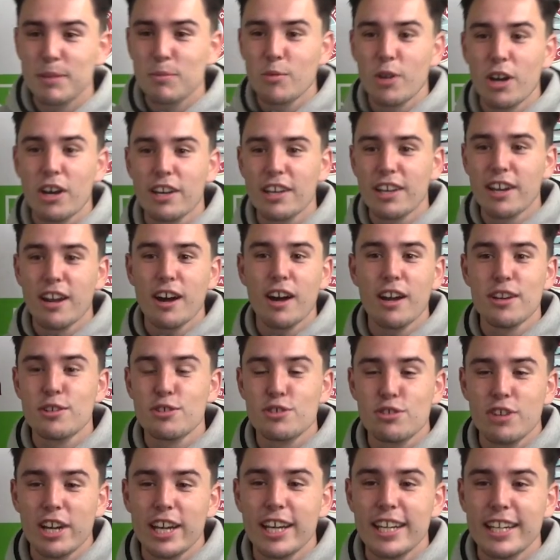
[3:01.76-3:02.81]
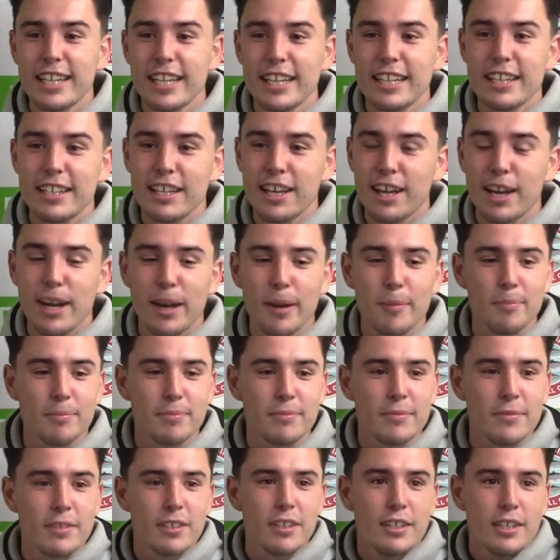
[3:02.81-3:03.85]
working hard in training.
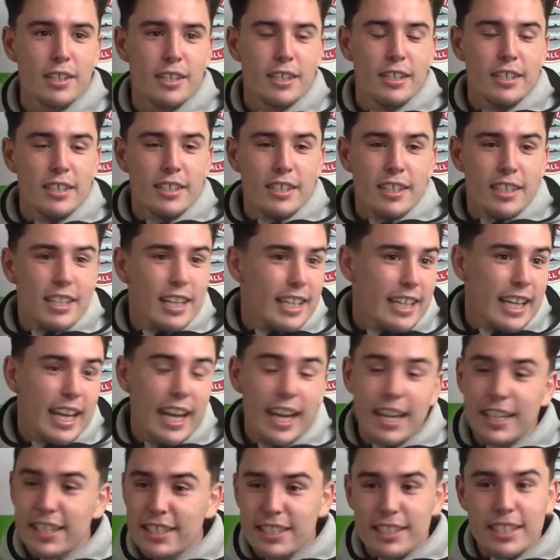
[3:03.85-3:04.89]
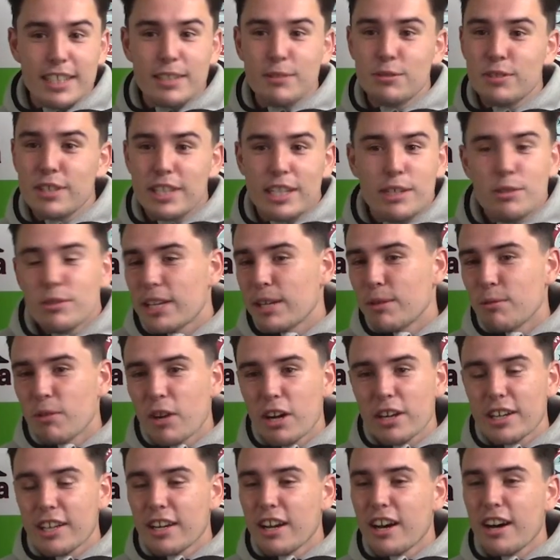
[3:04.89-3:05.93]
And he'll keep
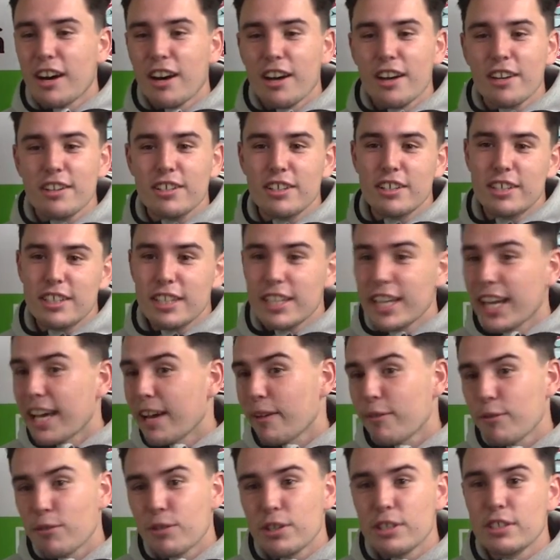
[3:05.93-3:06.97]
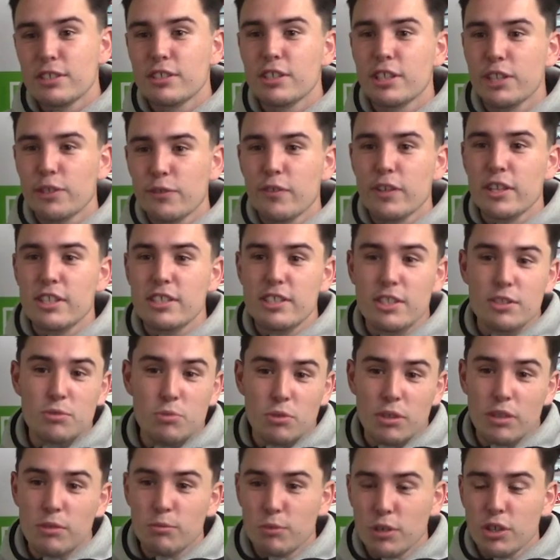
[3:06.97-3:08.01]
working hard. And yeah, I thought his finishes
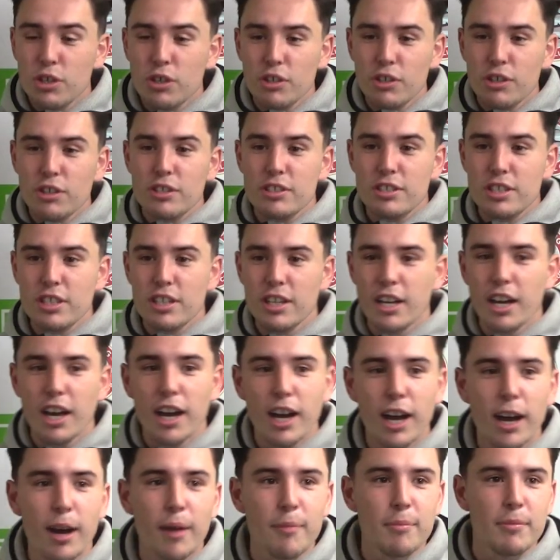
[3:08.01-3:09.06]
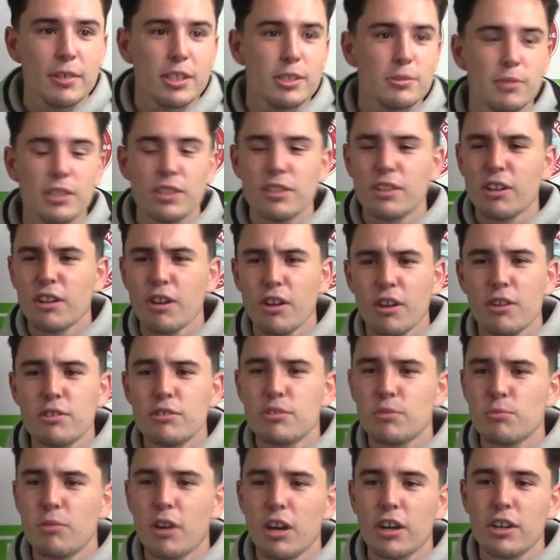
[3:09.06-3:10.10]
were good. He's been doing loads
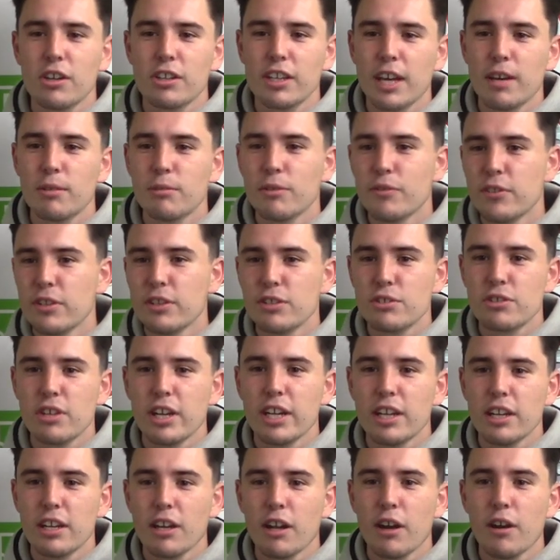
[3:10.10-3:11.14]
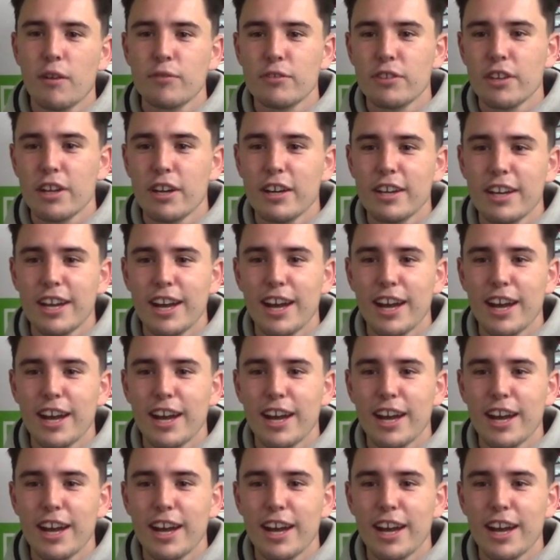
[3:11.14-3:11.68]
of work on that within training after,